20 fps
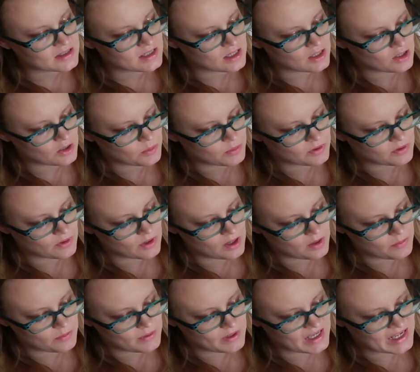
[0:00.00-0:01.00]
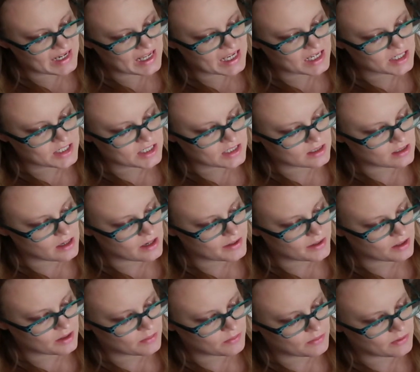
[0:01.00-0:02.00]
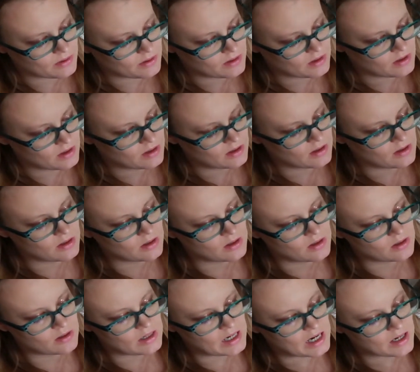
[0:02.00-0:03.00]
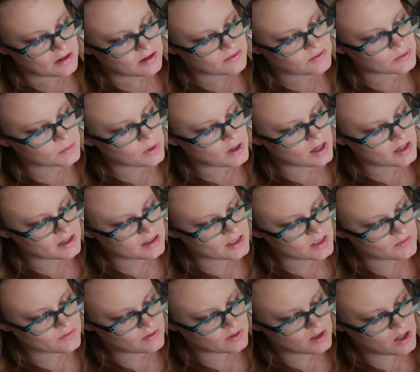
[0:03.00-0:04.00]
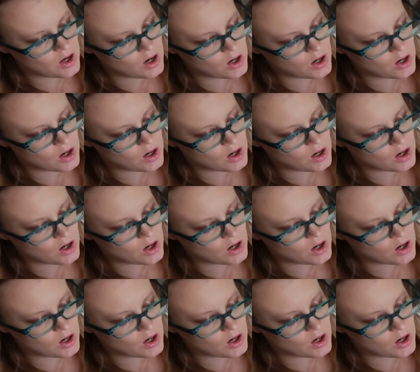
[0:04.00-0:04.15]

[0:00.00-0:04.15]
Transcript: help her up, and as she got up, out of her pockets fell a